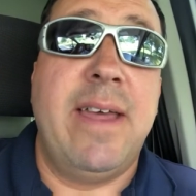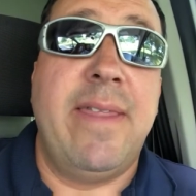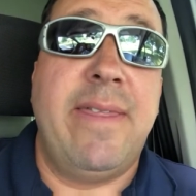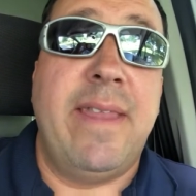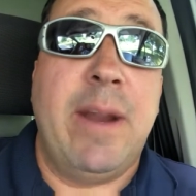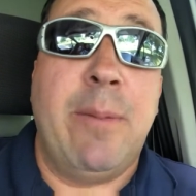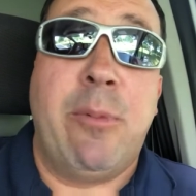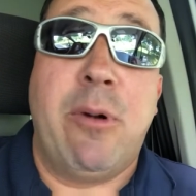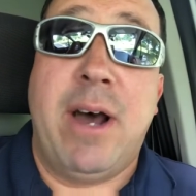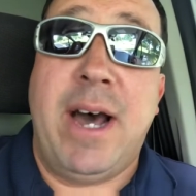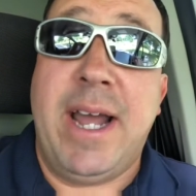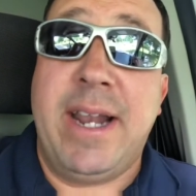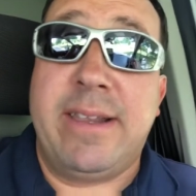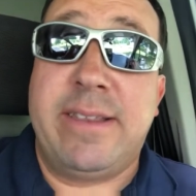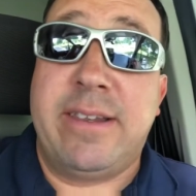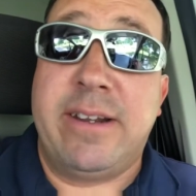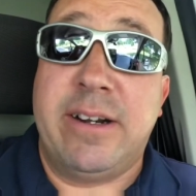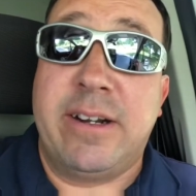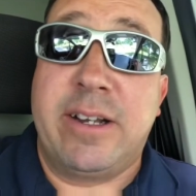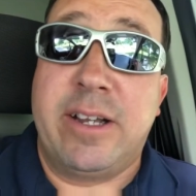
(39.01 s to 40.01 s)
they
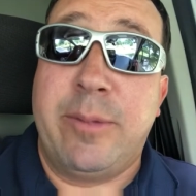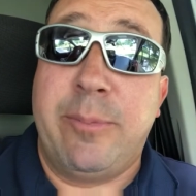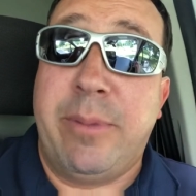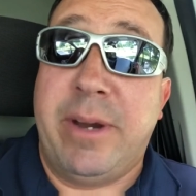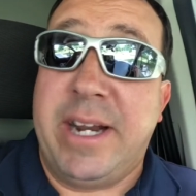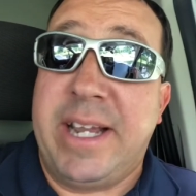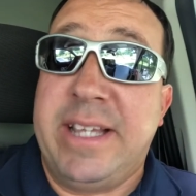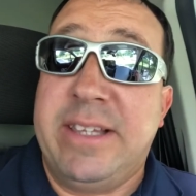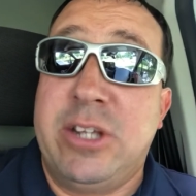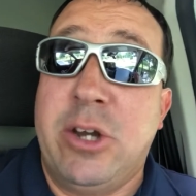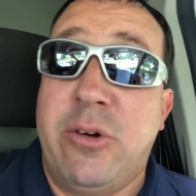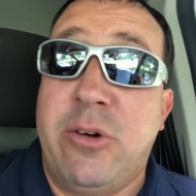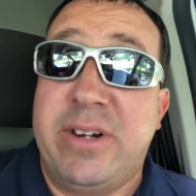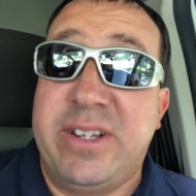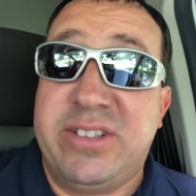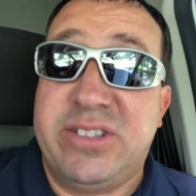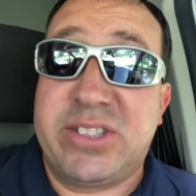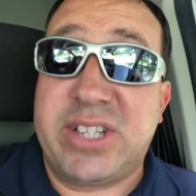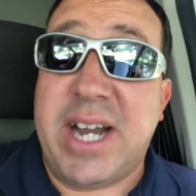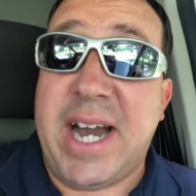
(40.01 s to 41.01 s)
brought their good buddy Tony
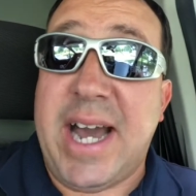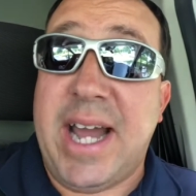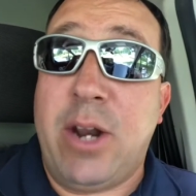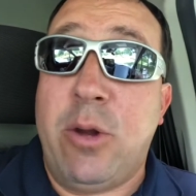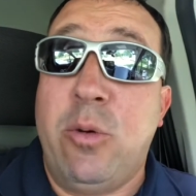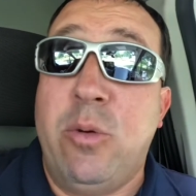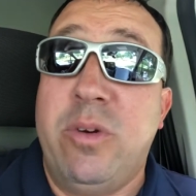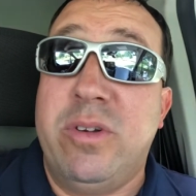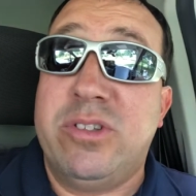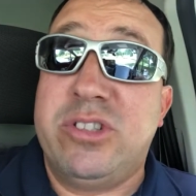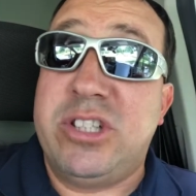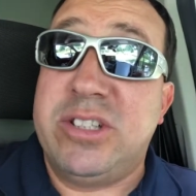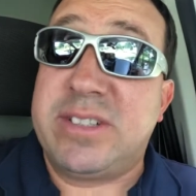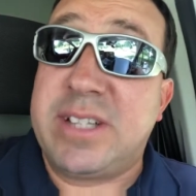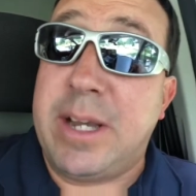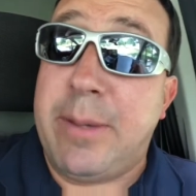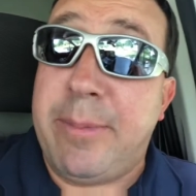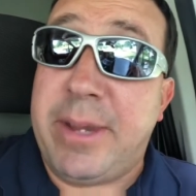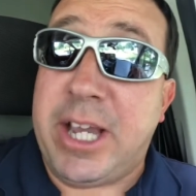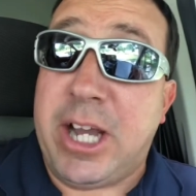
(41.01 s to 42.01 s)
Scott, who was just
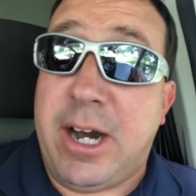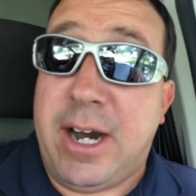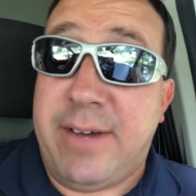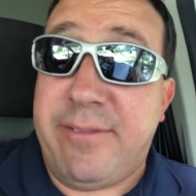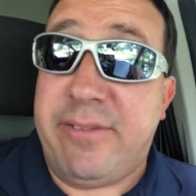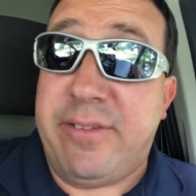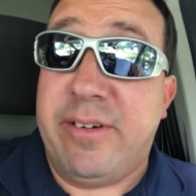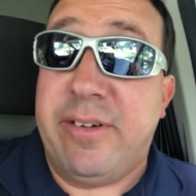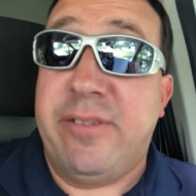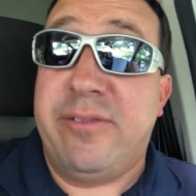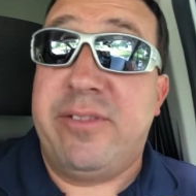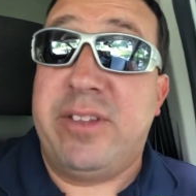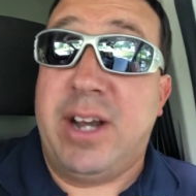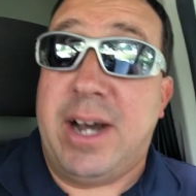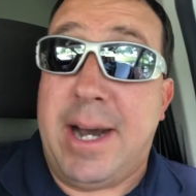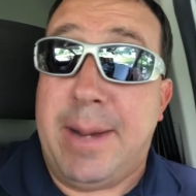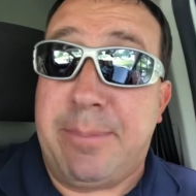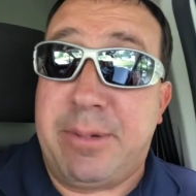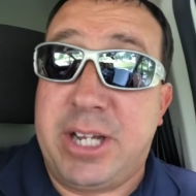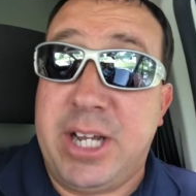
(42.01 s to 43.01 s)
coming off of
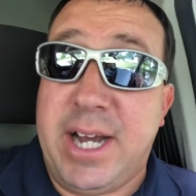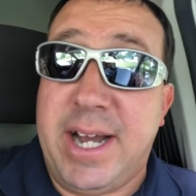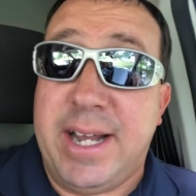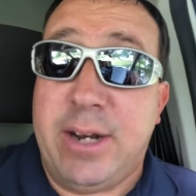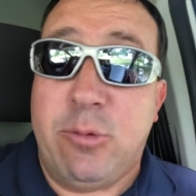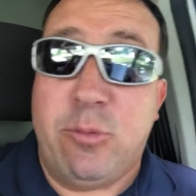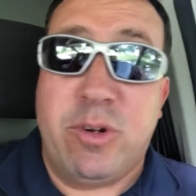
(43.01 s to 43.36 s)
Top Gun,